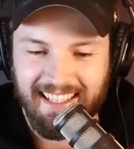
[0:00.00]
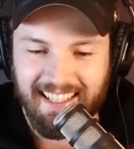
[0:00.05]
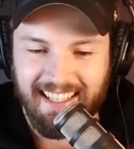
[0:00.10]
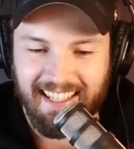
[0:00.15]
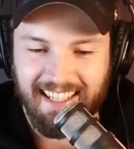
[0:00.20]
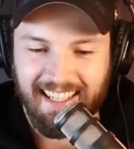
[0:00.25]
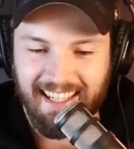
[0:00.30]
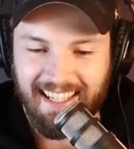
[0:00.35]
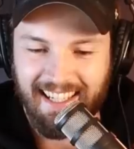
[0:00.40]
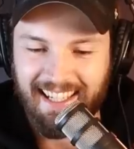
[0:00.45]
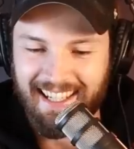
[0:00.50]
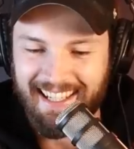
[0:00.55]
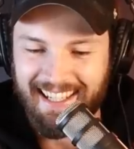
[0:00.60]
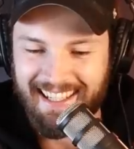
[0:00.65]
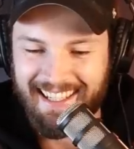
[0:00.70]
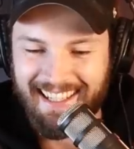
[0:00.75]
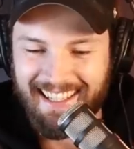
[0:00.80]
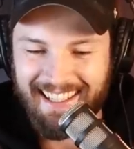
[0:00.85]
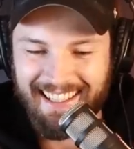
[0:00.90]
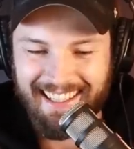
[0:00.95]
Yeah.
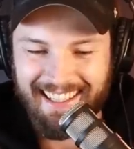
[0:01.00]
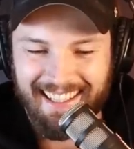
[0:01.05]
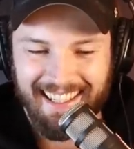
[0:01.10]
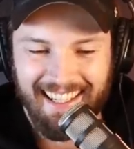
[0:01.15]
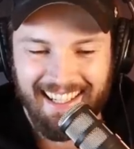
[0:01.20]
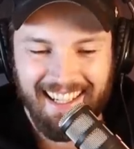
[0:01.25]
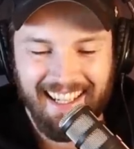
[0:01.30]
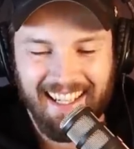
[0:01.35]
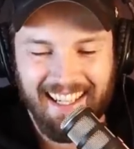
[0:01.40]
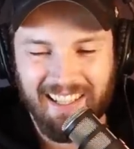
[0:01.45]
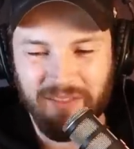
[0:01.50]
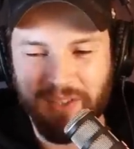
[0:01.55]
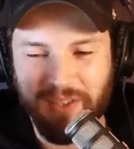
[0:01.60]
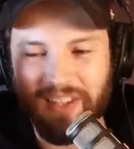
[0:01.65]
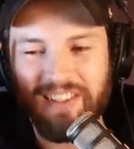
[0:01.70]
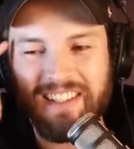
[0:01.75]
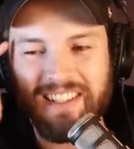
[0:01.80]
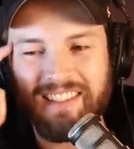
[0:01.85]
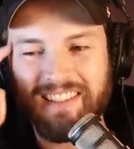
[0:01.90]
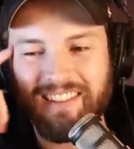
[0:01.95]

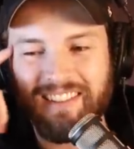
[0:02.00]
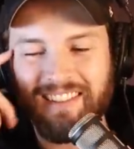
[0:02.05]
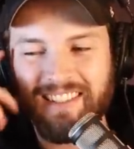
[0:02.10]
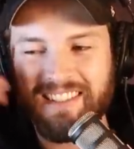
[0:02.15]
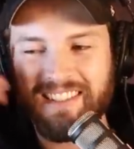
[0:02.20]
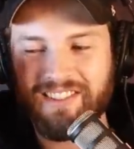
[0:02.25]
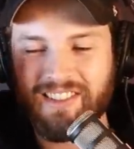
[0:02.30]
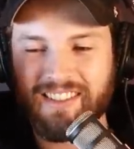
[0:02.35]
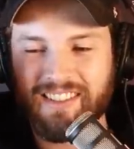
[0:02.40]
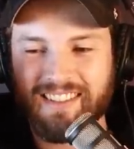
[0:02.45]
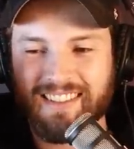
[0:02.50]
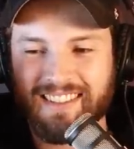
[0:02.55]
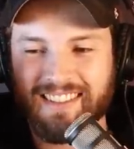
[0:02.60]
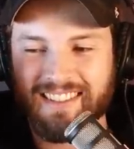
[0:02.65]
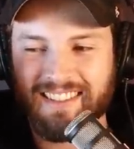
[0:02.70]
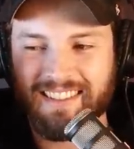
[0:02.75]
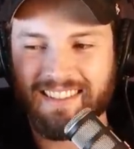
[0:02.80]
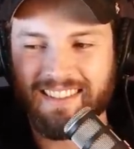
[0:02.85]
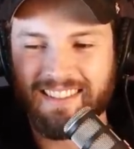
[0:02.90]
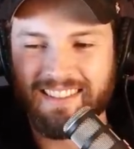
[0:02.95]
Very clearly just
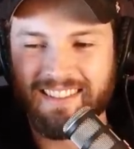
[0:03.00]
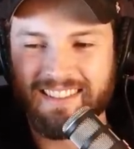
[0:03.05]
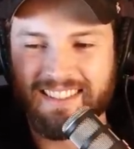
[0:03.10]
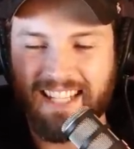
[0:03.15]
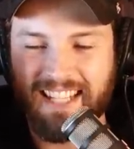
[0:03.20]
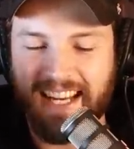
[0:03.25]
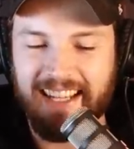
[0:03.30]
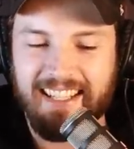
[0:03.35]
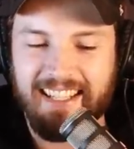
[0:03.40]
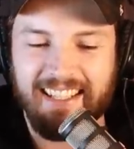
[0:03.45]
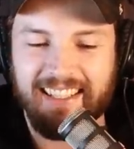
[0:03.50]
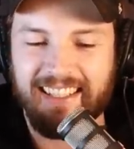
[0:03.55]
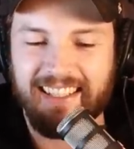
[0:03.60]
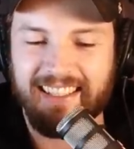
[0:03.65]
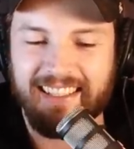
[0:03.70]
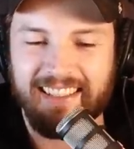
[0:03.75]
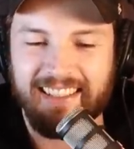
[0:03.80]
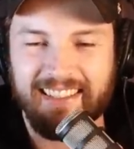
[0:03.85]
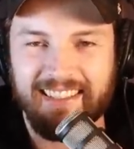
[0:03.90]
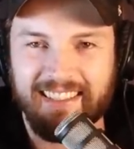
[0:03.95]

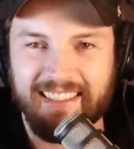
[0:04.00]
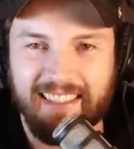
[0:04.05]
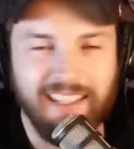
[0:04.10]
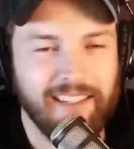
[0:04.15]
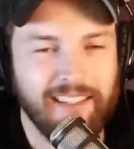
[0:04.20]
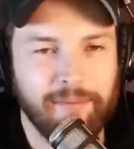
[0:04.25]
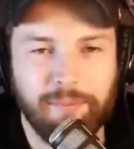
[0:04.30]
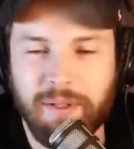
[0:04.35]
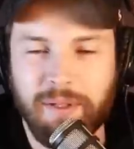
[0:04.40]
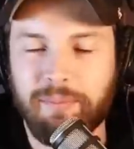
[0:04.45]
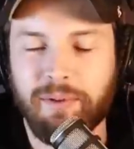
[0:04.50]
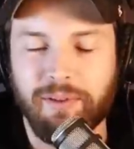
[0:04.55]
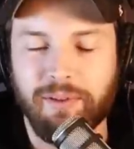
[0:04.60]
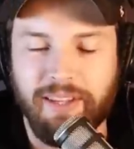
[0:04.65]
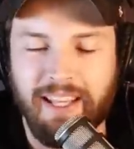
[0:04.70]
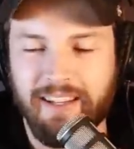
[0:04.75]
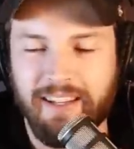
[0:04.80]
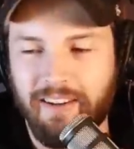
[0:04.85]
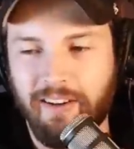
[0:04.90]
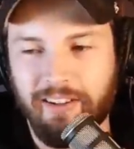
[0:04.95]
dating... Uh,
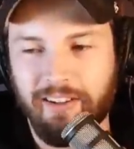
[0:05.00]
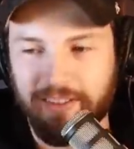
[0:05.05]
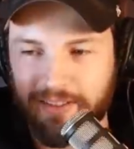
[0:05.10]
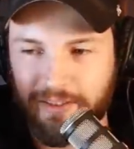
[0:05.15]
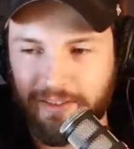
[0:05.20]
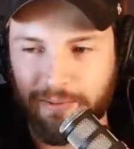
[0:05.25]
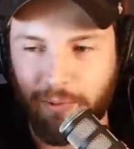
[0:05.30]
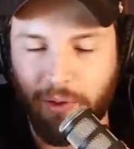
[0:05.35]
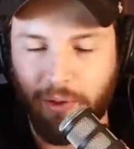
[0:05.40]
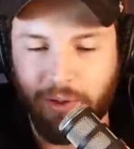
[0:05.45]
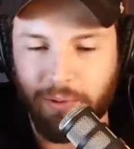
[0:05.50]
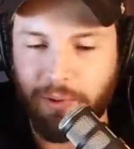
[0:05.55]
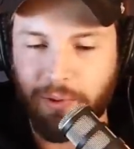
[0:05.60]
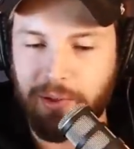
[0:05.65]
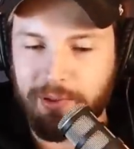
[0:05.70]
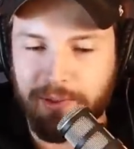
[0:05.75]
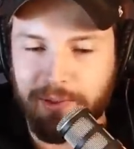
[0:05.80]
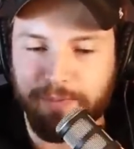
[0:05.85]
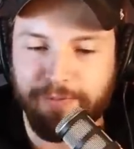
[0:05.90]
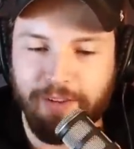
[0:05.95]
people that aren't quote
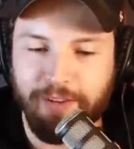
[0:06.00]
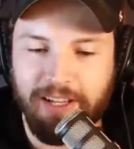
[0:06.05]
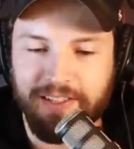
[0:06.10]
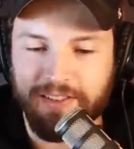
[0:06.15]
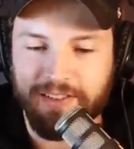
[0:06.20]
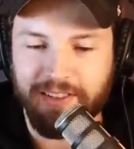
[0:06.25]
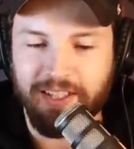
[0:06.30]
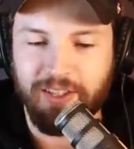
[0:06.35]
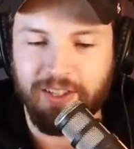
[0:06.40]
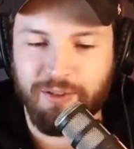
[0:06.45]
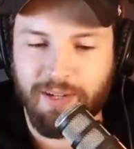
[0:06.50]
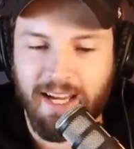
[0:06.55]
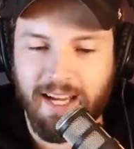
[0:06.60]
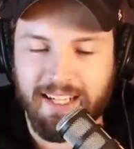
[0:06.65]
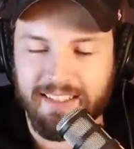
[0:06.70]
unquote conventionally